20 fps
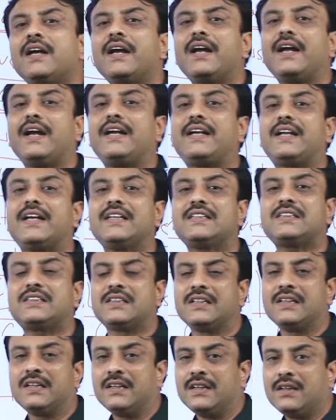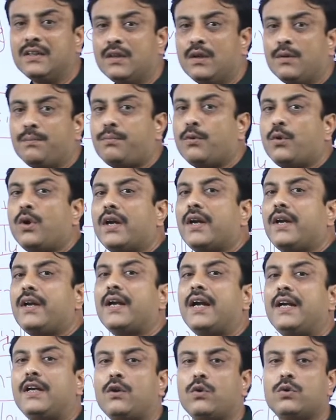it is poor in
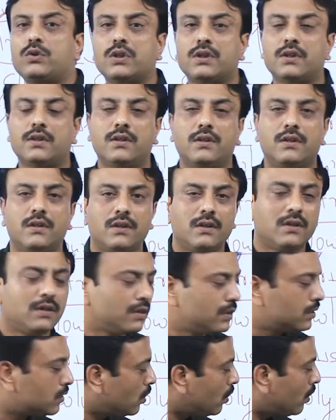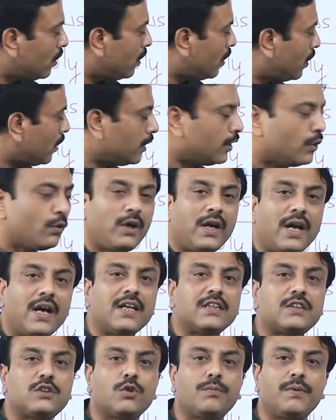nitrogen, so urea has
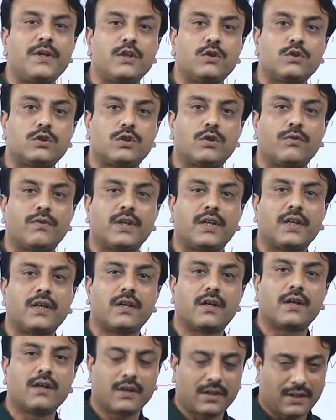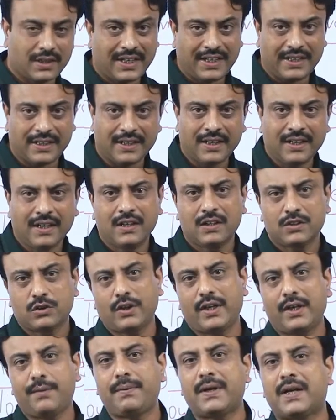to be used over there, right? So
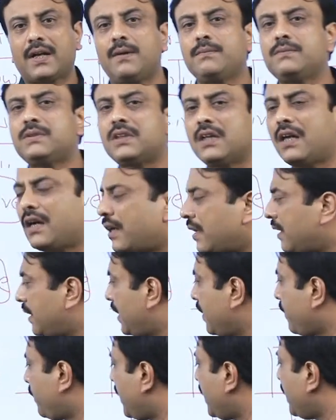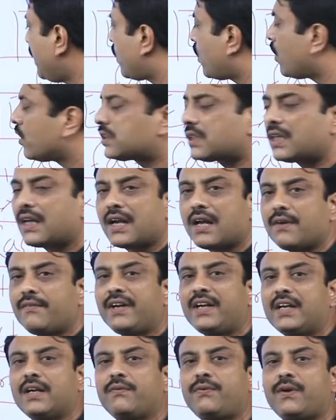it becomes different rocks are having
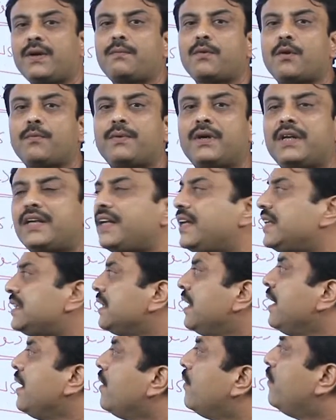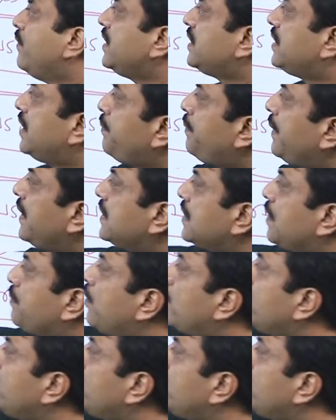different properties, which depends upon